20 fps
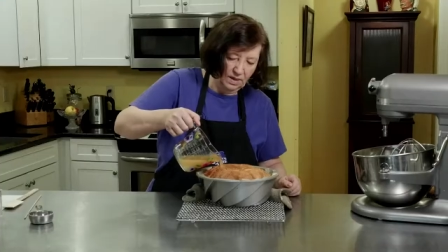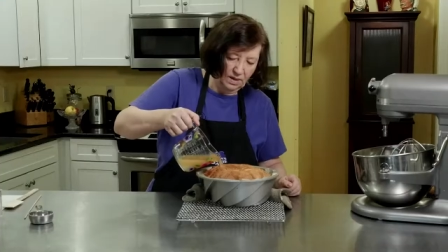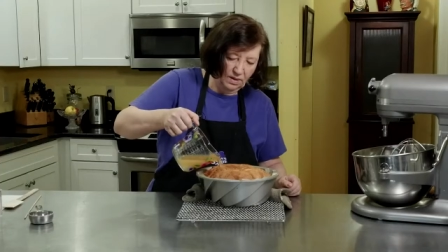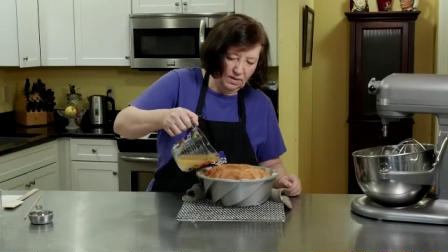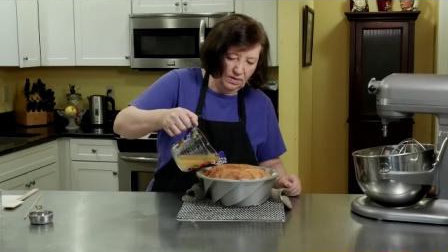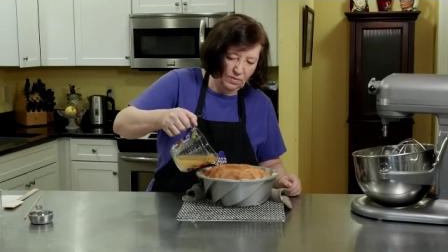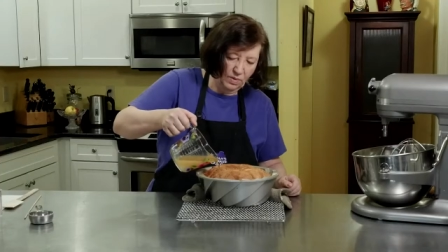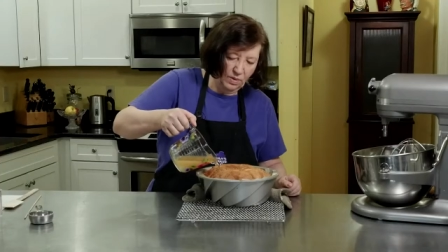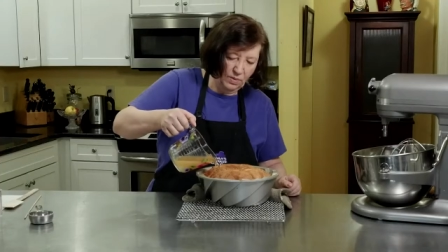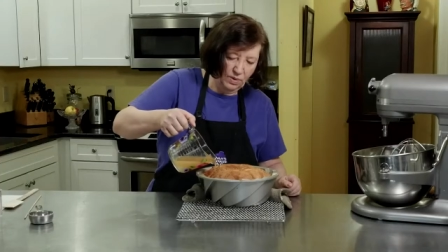
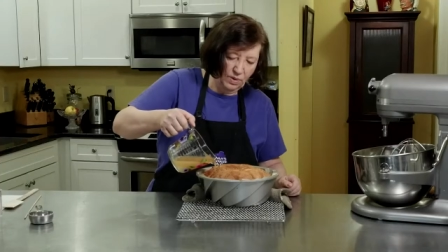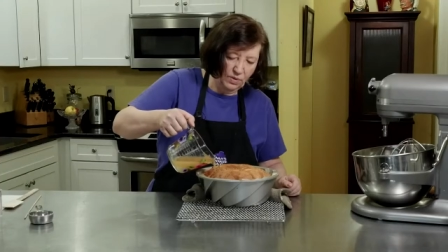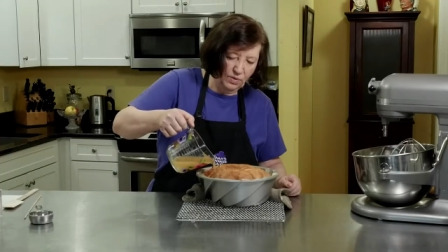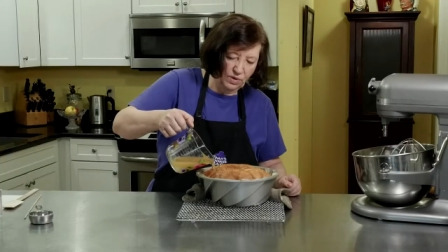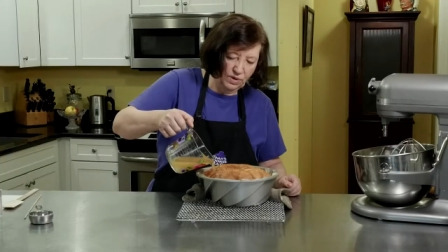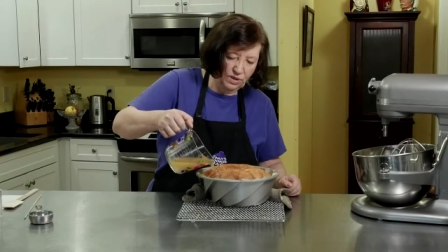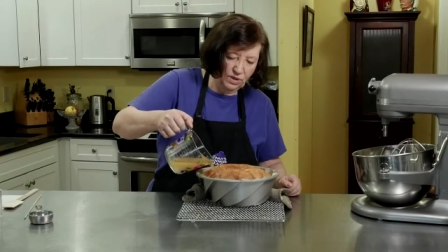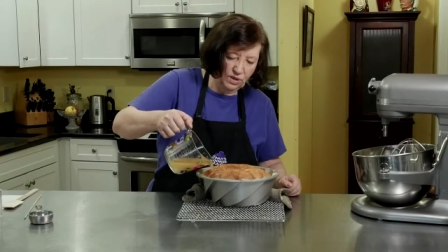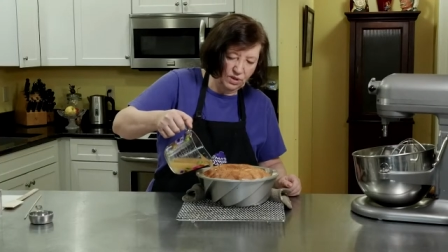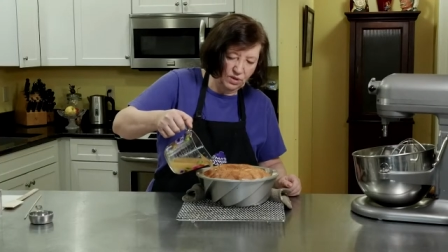And what we're
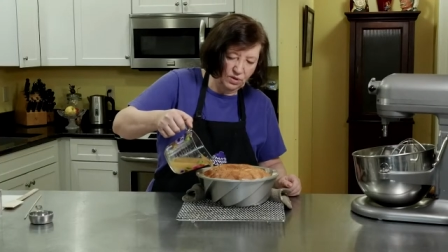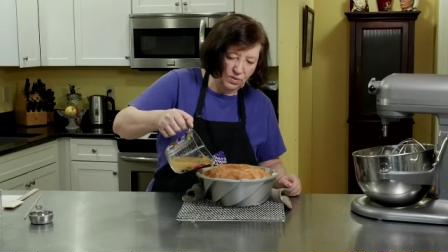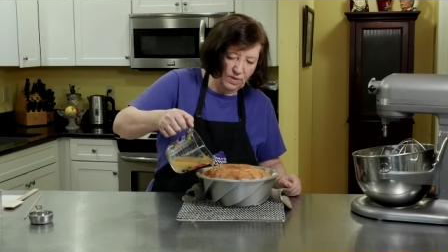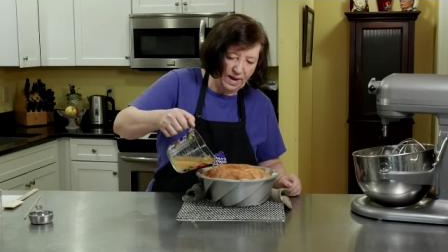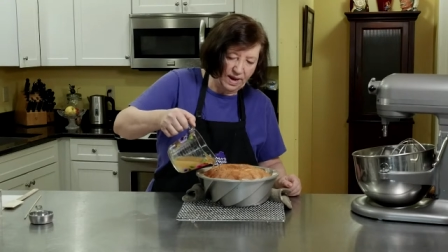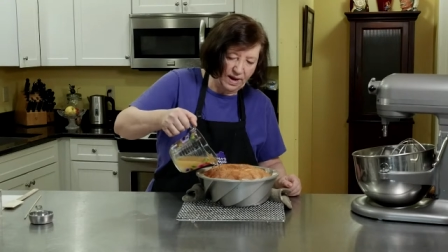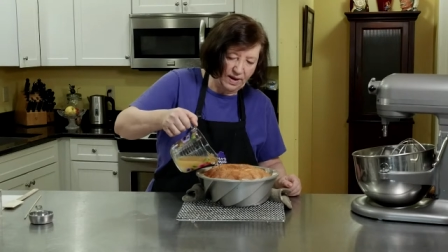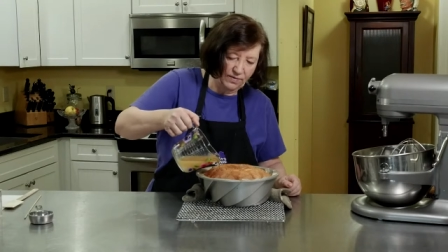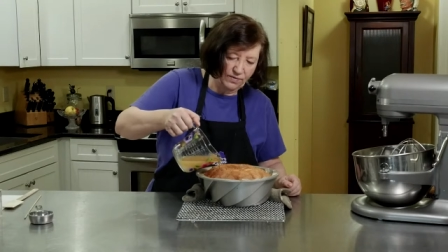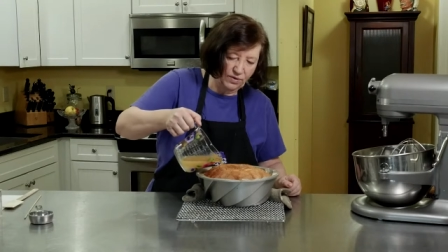going to
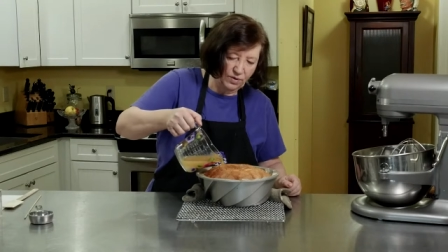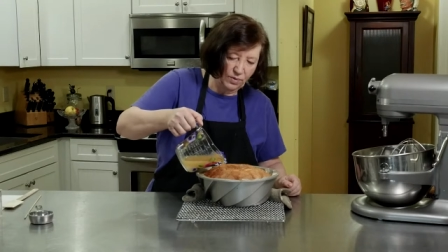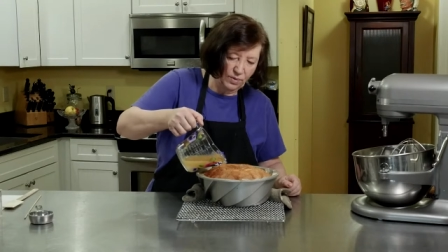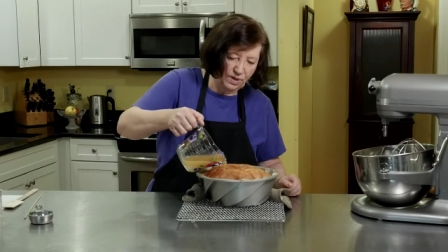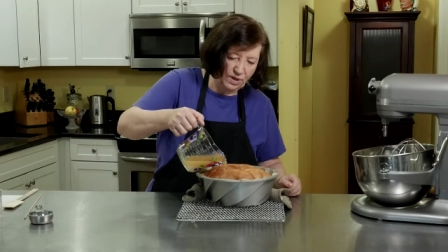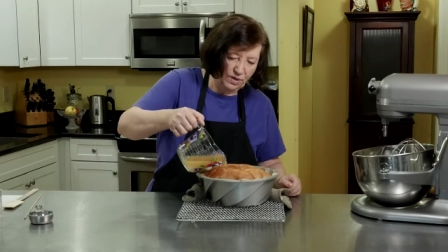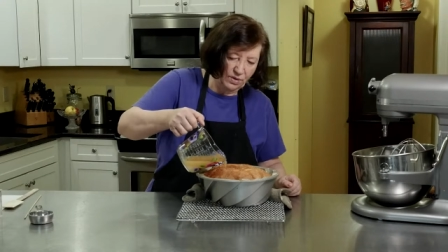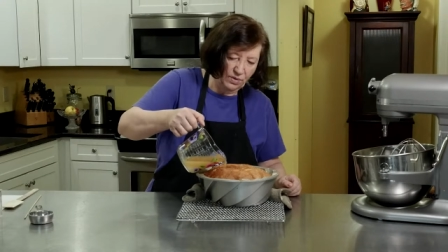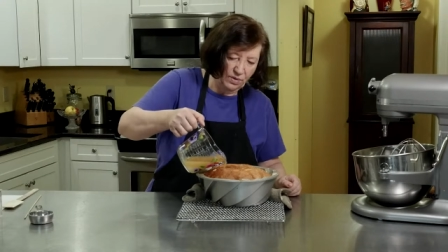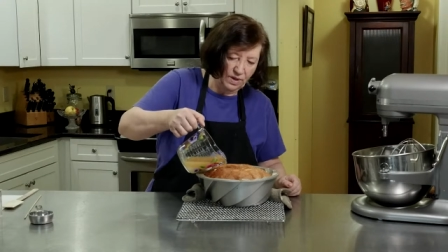do after
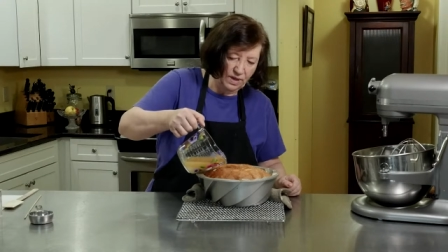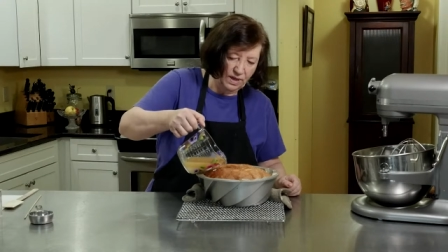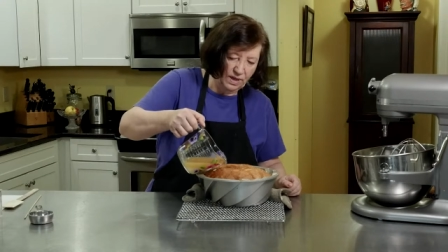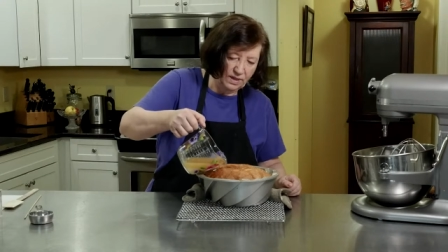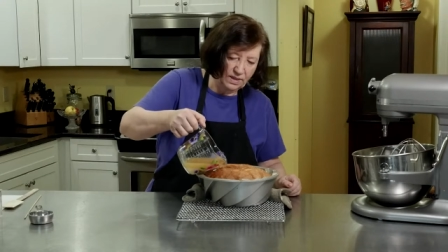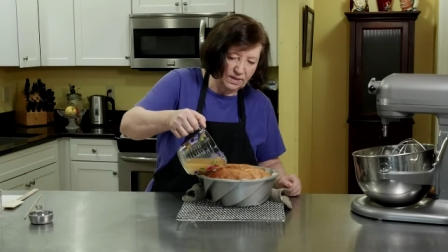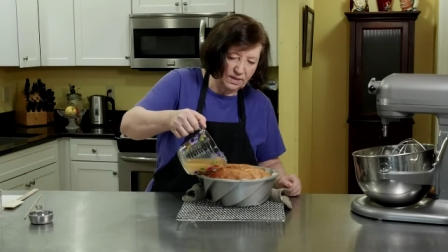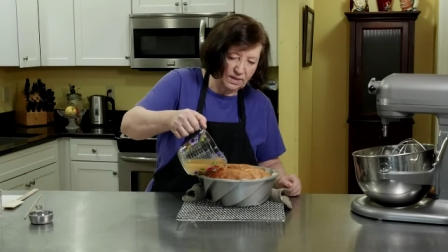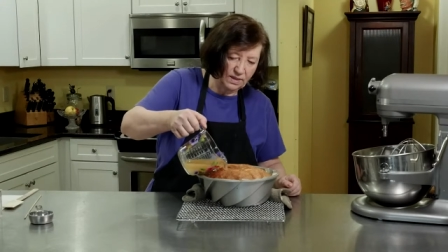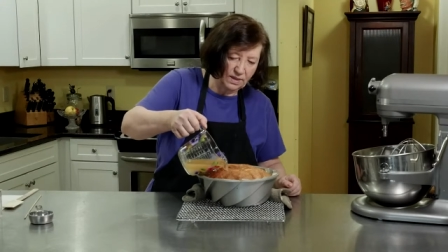we do
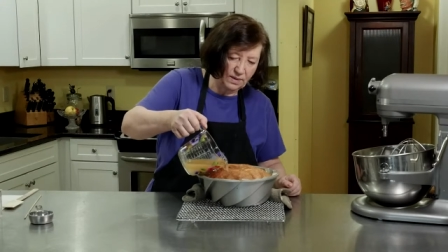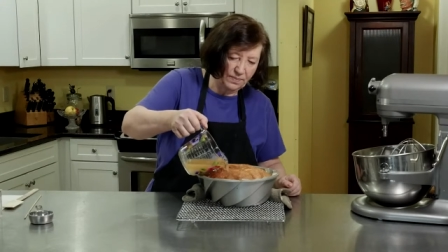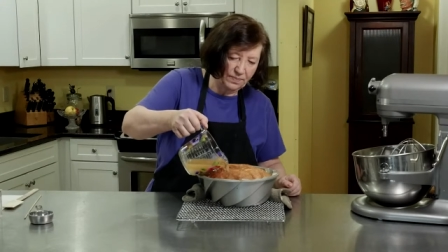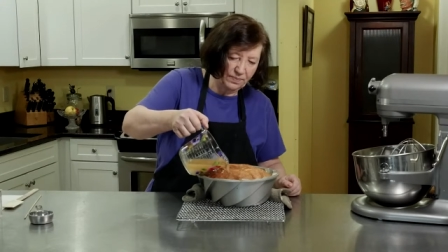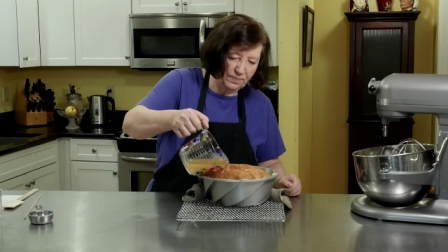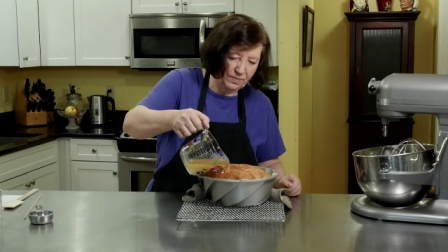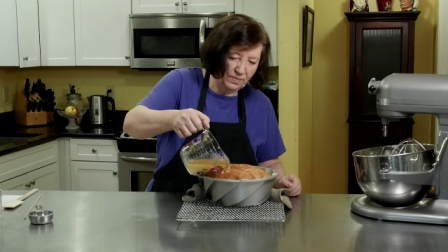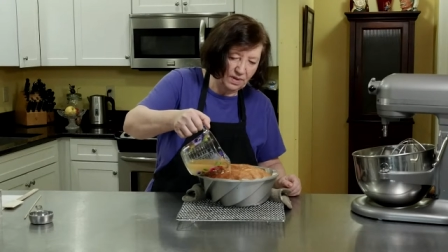this